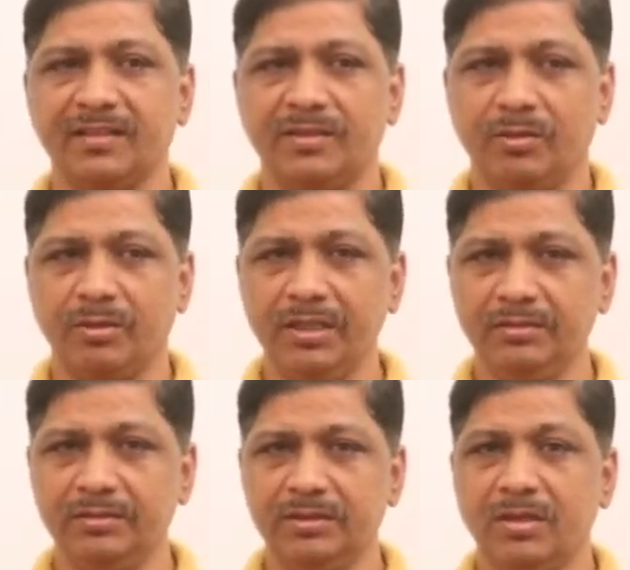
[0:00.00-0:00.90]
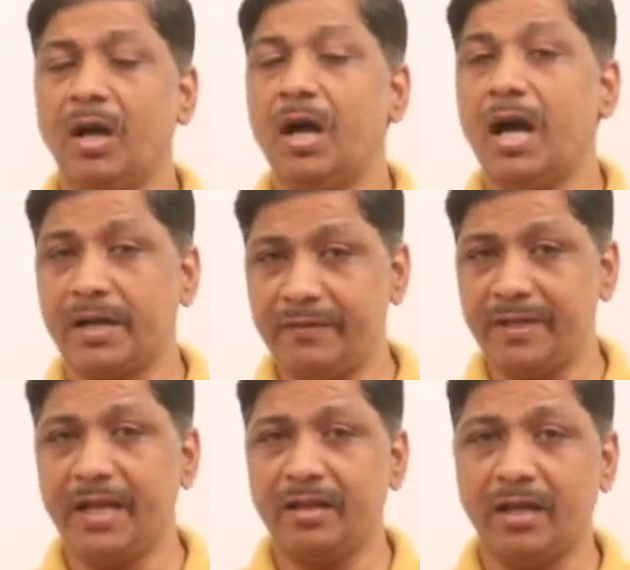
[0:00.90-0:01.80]
Okay,
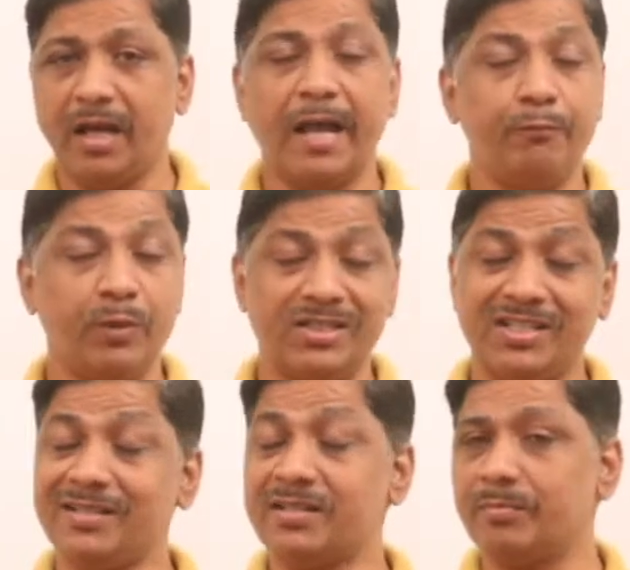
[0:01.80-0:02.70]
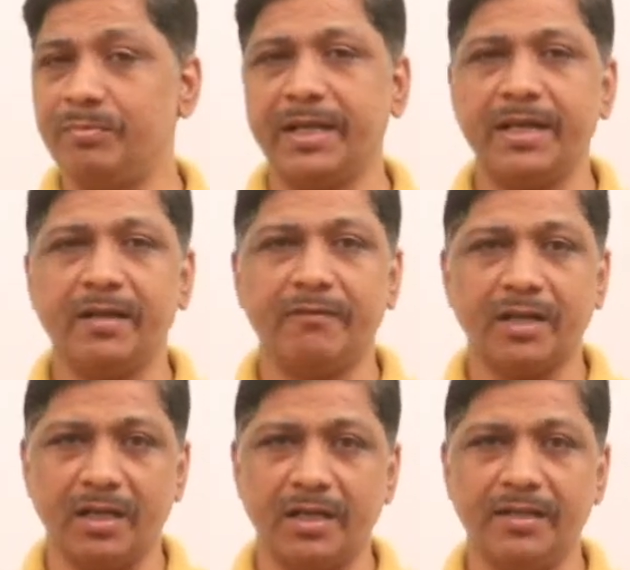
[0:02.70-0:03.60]
have we just begun our
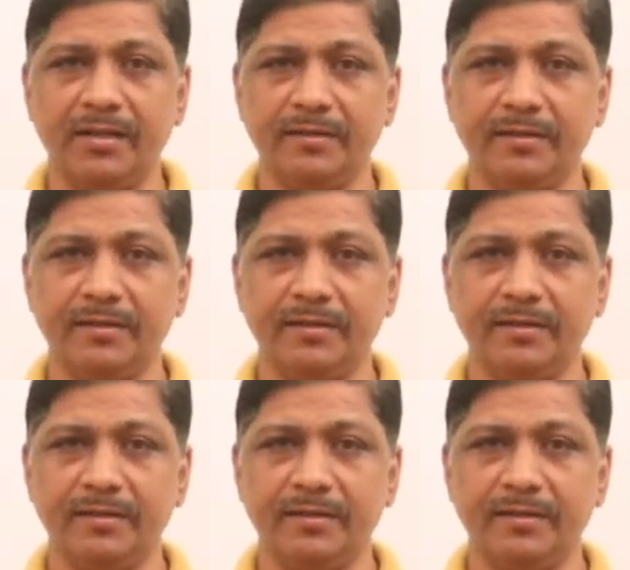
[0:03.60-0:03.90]
career?